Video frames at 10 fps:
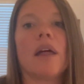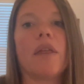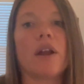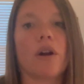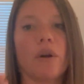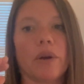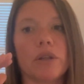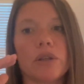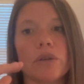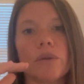They are going
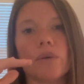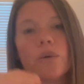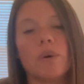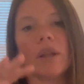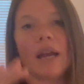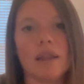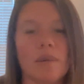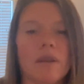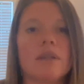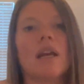to lay them
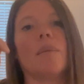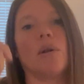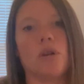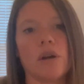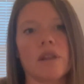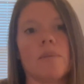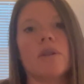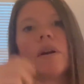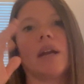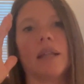on the table, look at them with
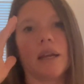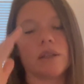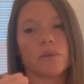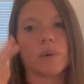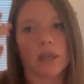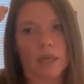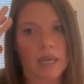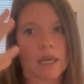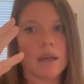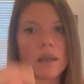their hand lens,
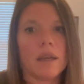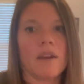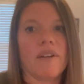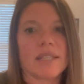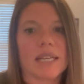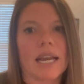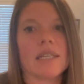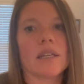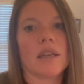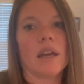really
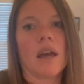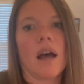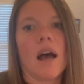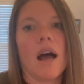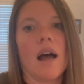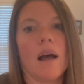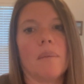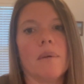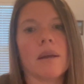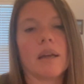investigate. And